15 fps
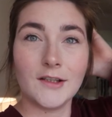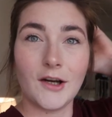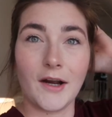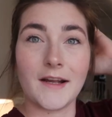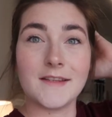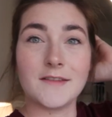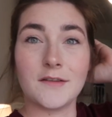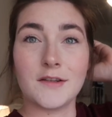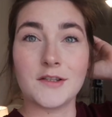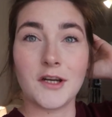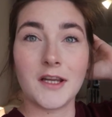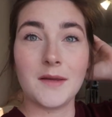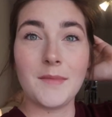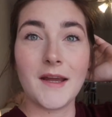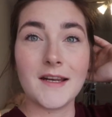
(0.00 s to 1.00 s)
All right, so the
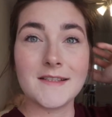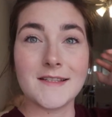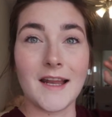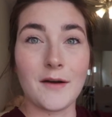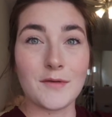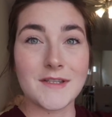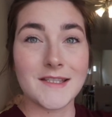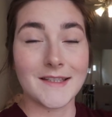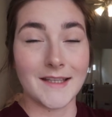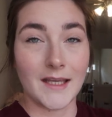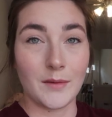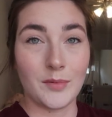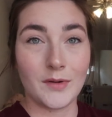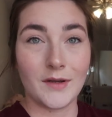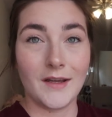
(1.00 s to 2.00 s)
tricky man is now
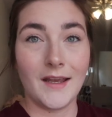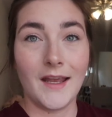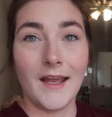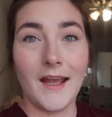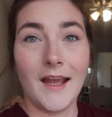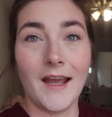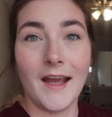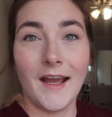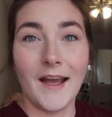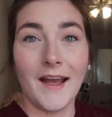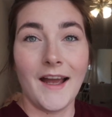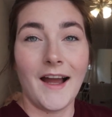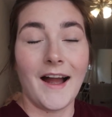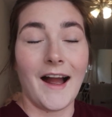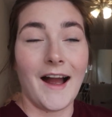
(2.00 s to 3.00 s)
asleep.
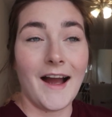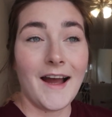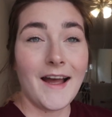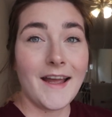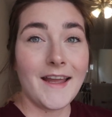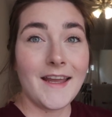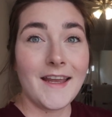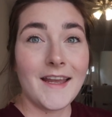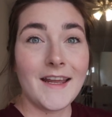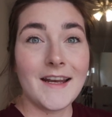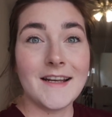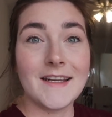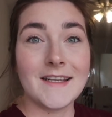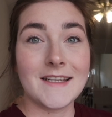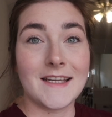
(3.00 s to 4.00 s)
I
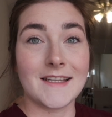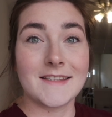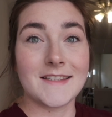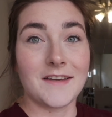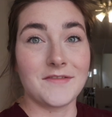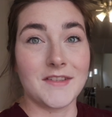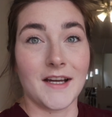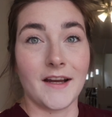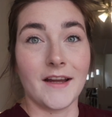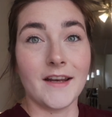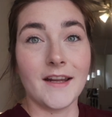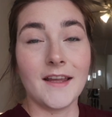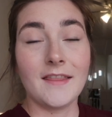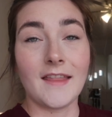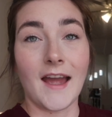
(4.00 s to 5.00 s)
need to get stuff
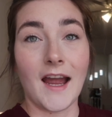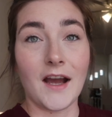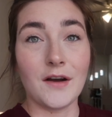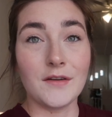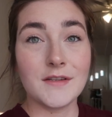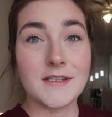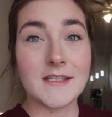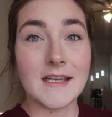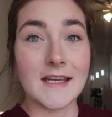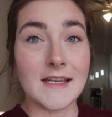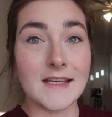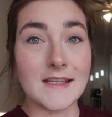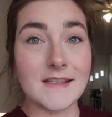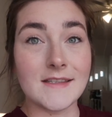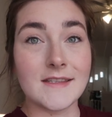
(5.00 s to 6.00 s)
done. The house
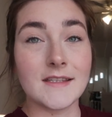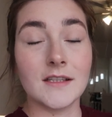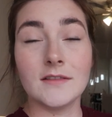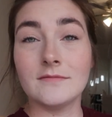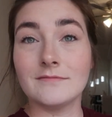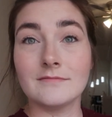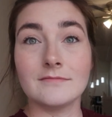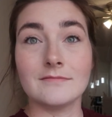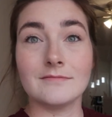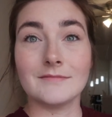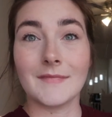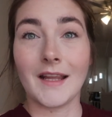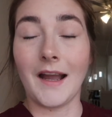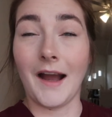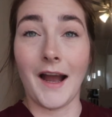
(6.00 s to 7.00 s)
is
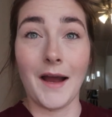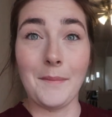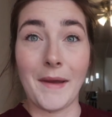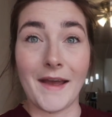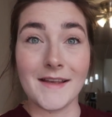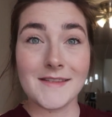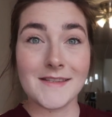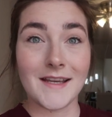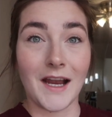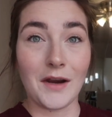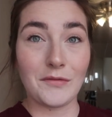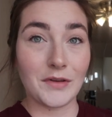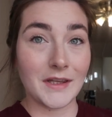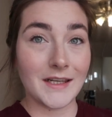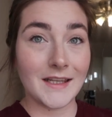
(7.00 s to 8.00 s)
a hot mess. I
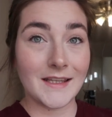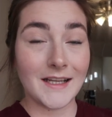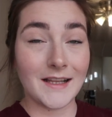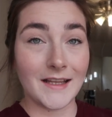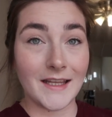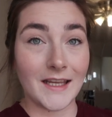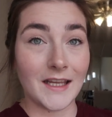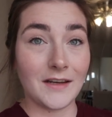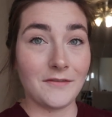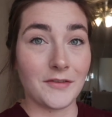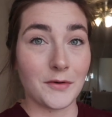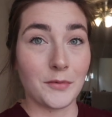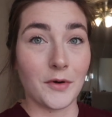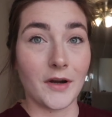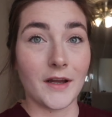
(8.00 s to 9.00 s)
really need to clean,
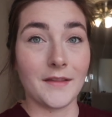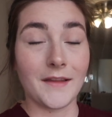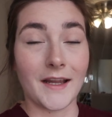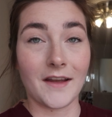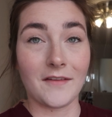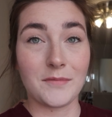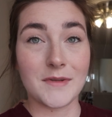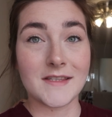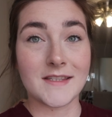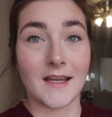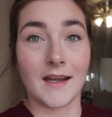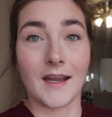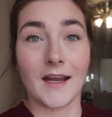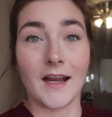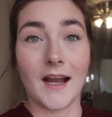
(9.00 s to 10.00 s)
for one, I've been
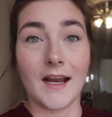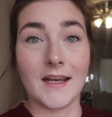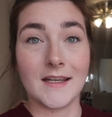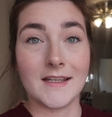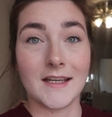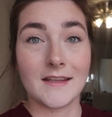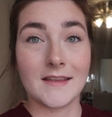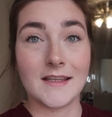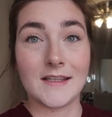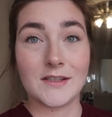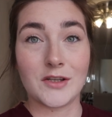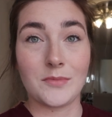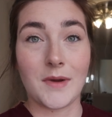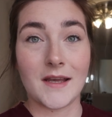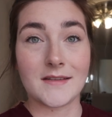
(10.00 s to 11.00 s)
saying. I need to get the
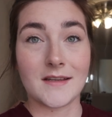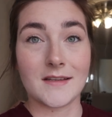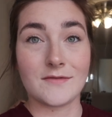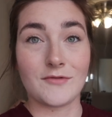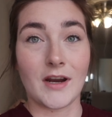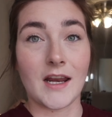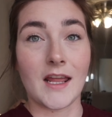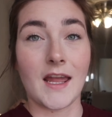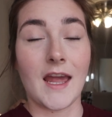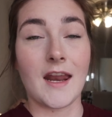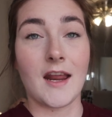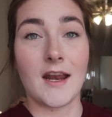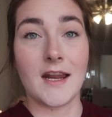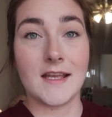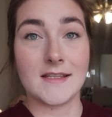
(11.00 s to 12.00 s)
Easter baskets ready,
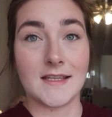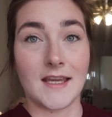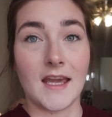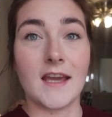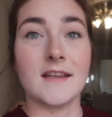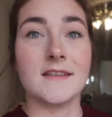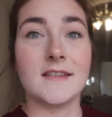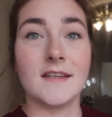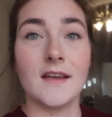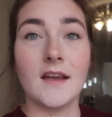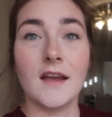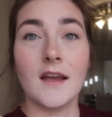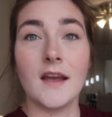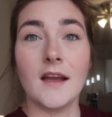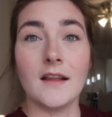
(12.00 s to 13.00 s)
and I need to get
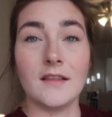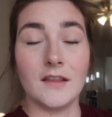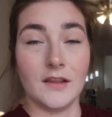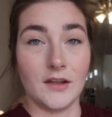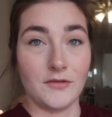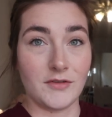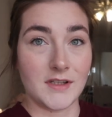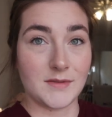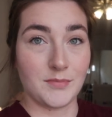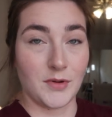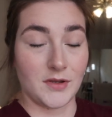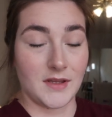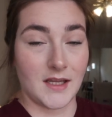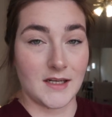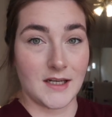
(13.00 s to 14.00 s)
Lily's
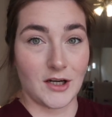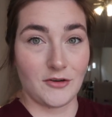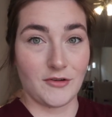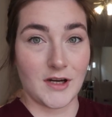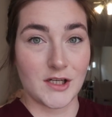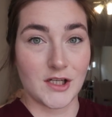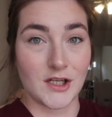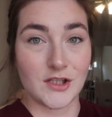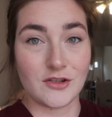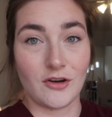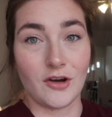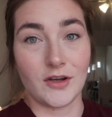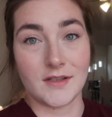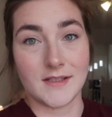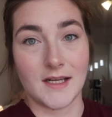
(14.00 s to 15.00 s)
birthday decorations
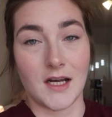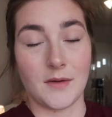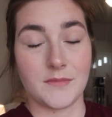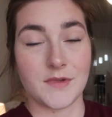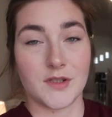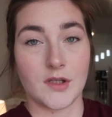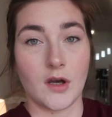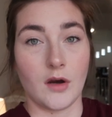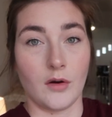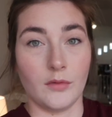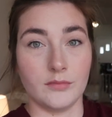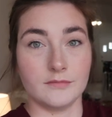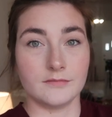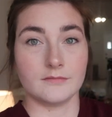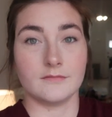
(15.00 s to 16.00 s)
all set up. So,